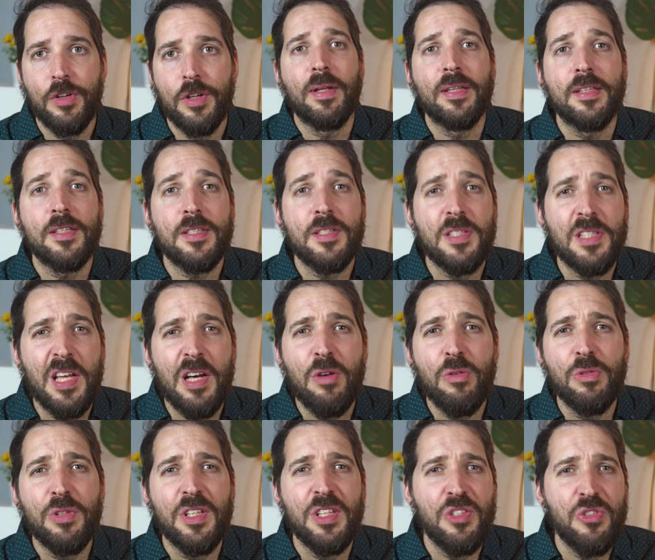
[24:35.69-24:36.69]
But the
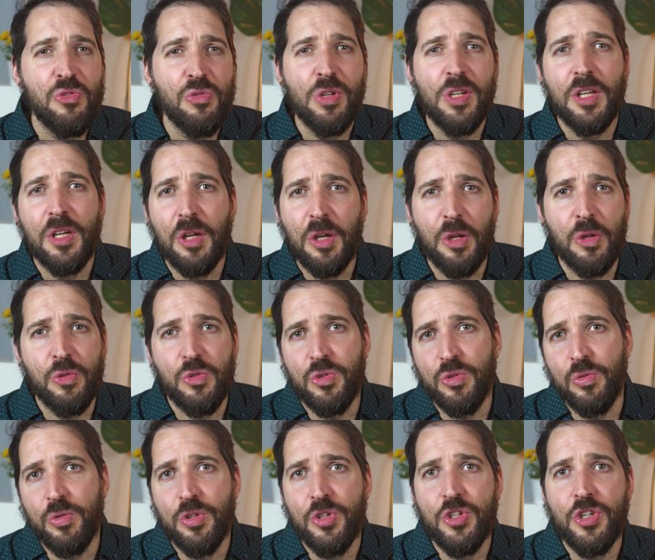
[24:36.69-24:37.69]
sound is really close
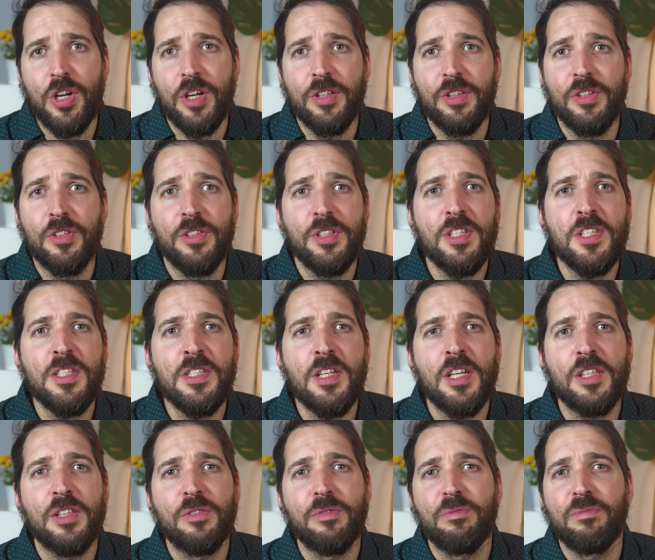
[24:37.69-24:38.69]
to each other. This
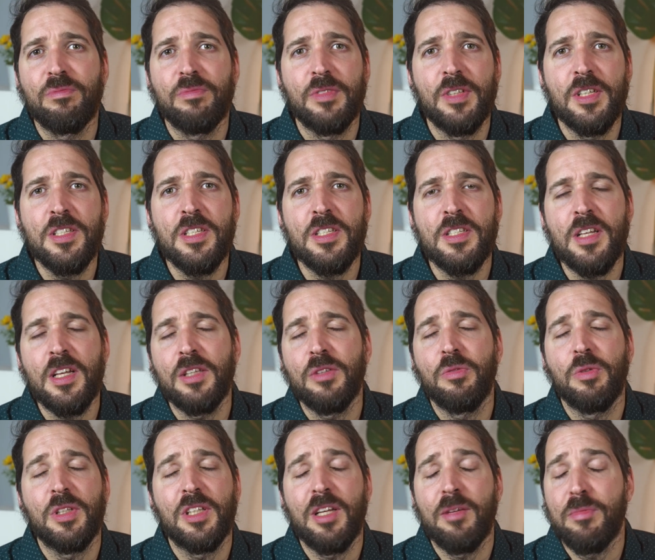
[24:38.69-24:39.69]
is not
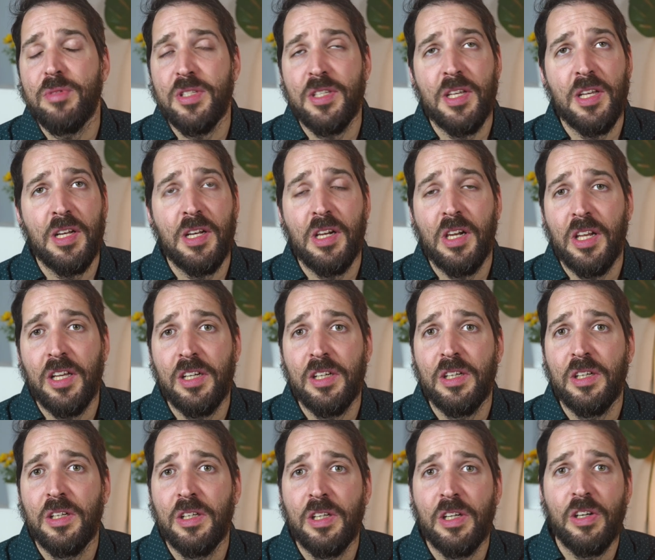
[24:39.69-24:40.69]
what I'm saying,
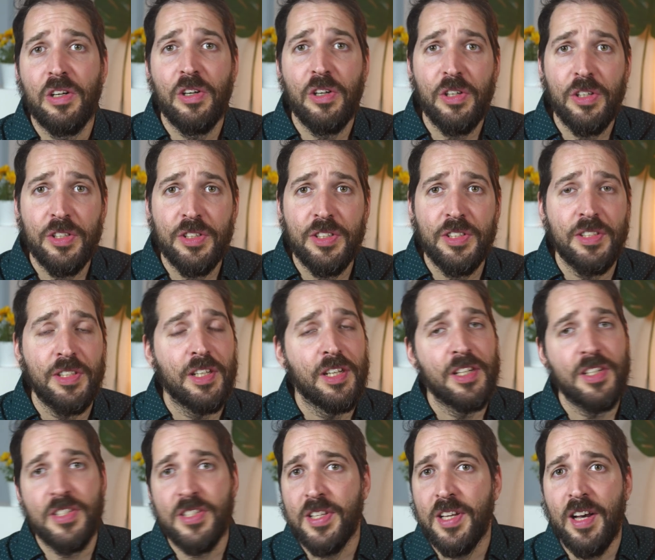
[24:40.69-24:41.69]
like earth
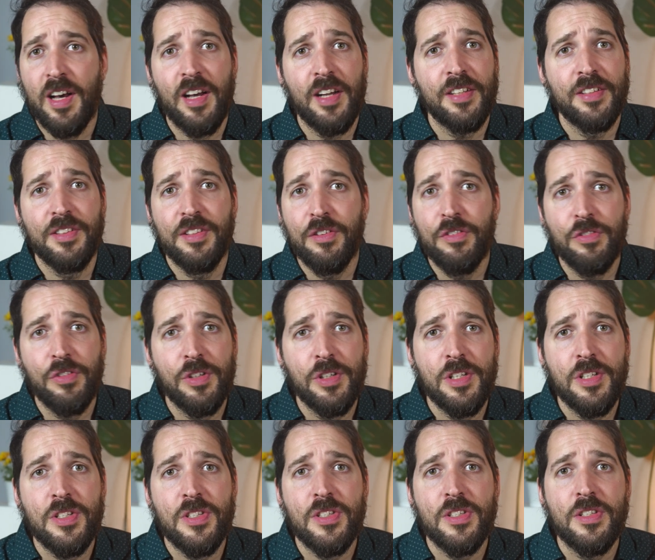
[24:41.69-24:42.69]
and sky
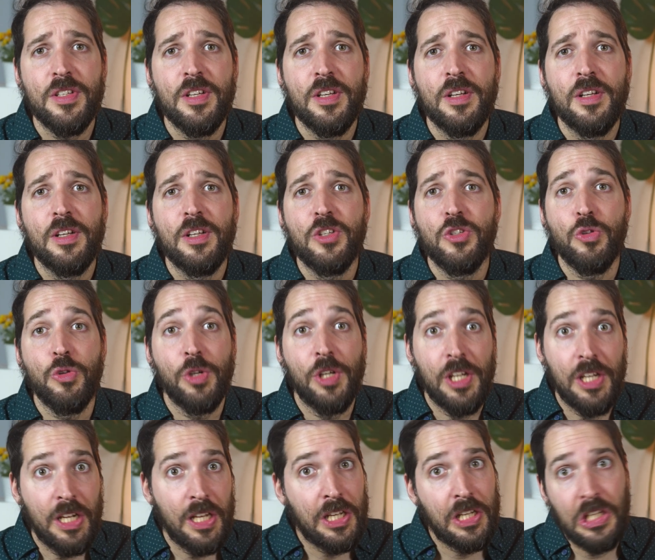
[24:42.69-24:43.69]
difference, so you
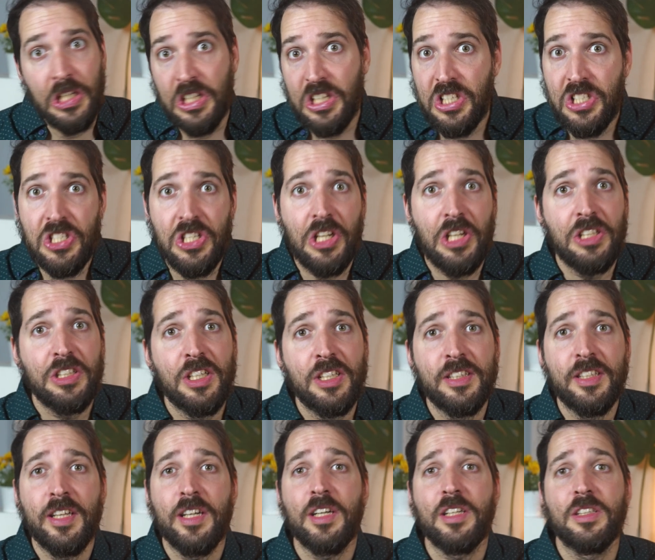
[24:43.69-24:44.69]
can like easily
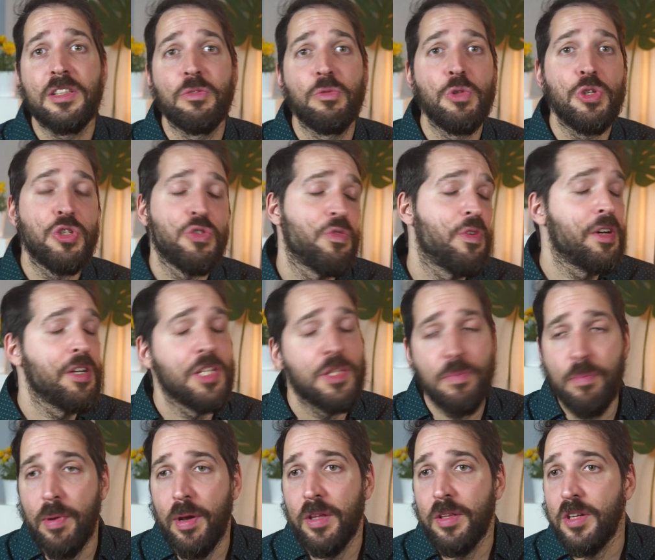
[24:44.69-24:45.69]
detect which one is
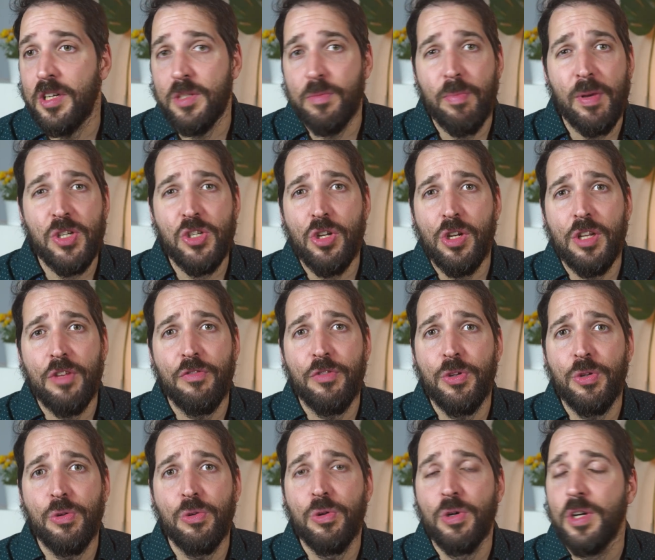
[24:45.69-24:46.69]
better, especially if
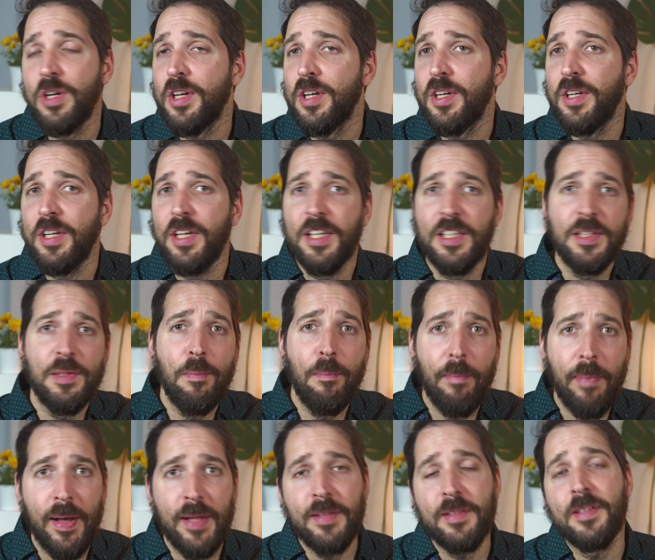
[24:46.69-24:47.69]
you
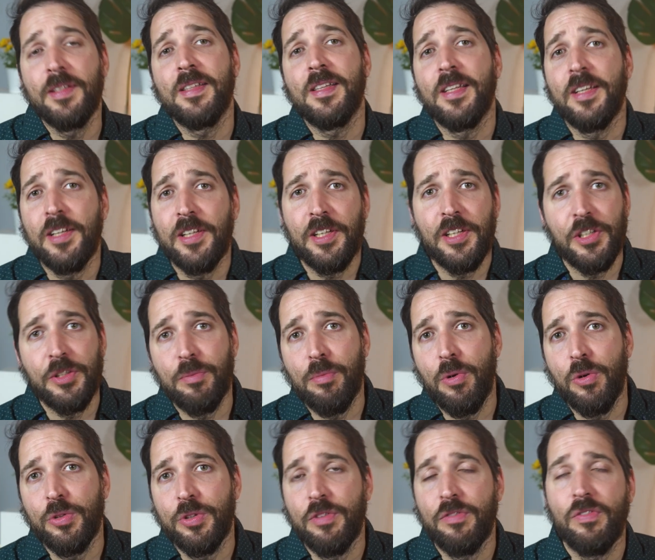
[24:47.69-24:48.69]
independently hear
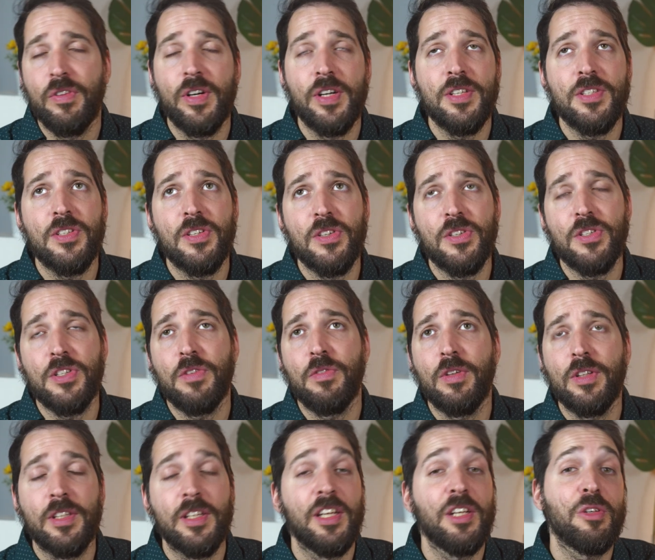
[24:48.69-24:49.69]
both devices. It
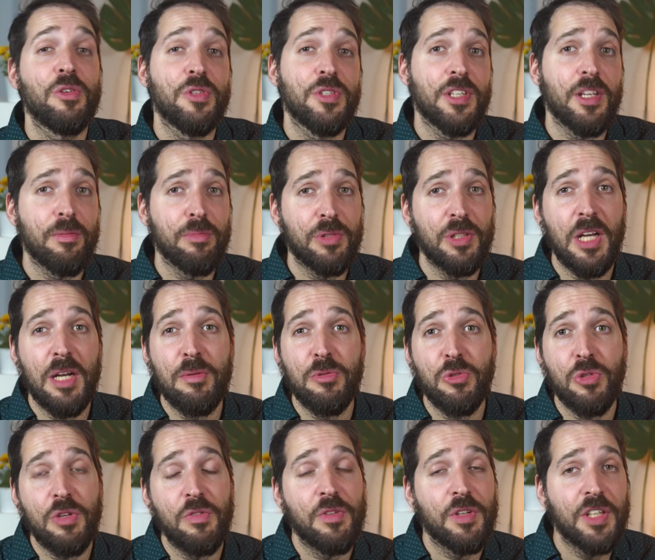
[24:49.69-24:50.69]
will take you some time
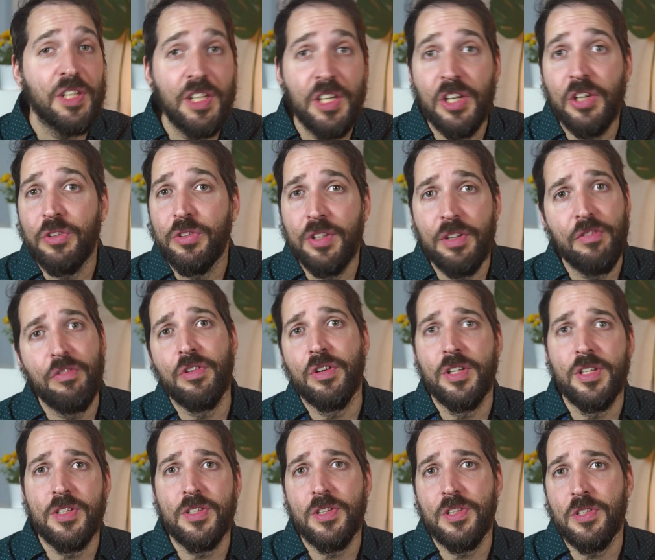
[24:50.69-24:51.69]
to even hear
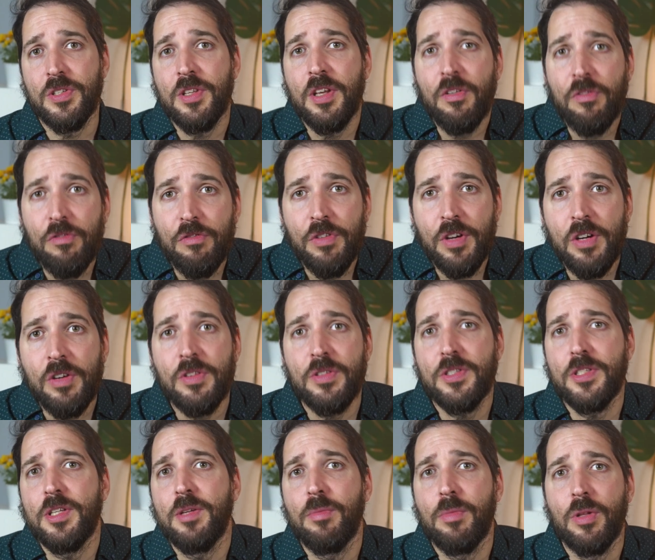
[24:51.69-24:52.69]
differences. They're very
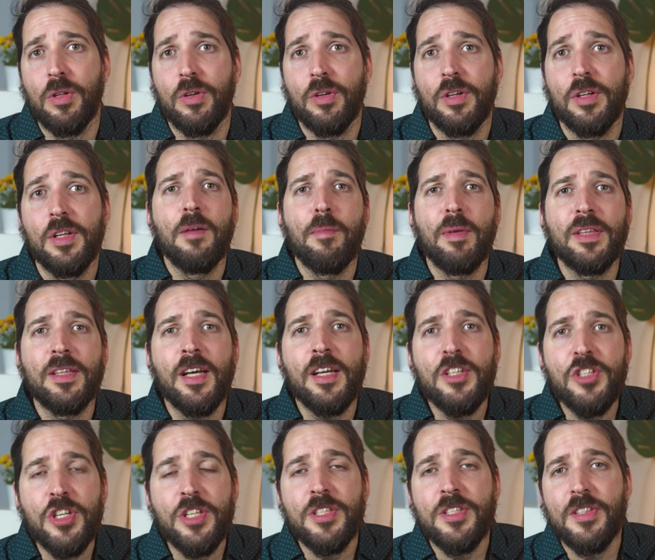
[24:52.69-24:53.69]
similar, but I
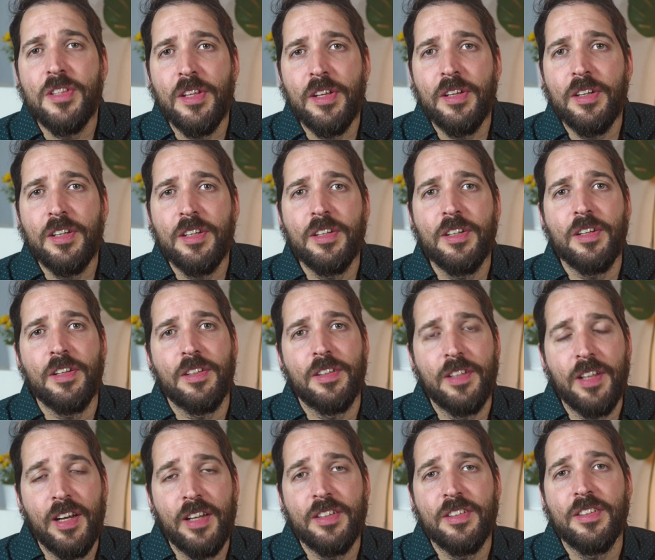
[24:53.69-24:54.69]
just think
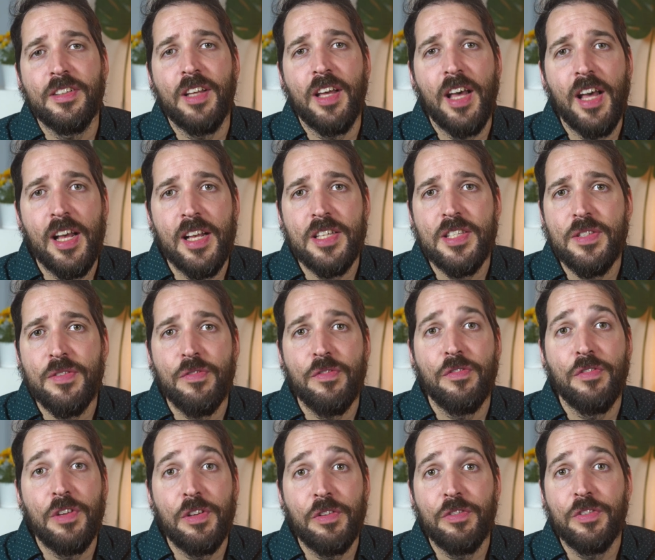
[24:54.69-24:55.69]
that
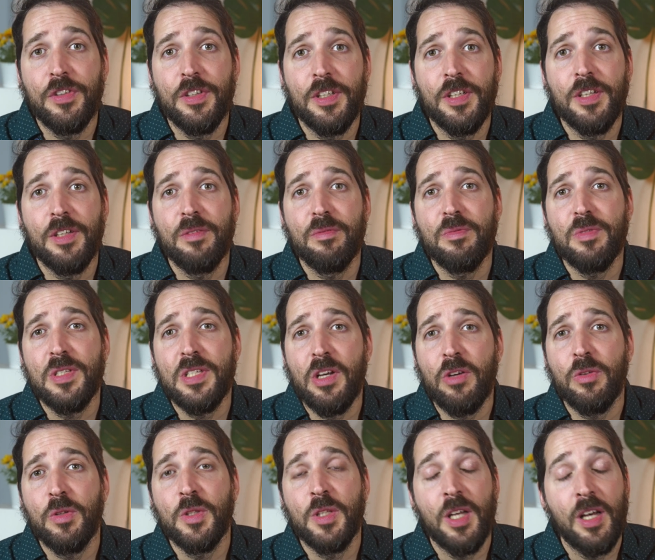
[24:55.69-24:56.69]
S15
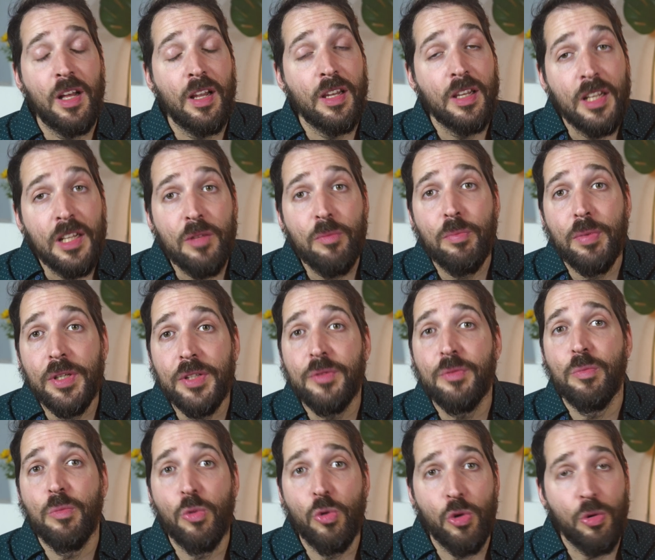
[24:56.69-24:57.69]
sounded a little bit
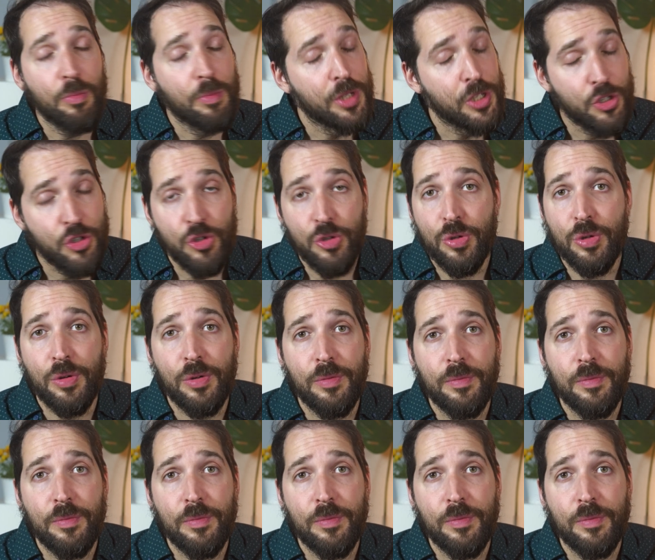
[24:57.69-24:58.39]
more mature.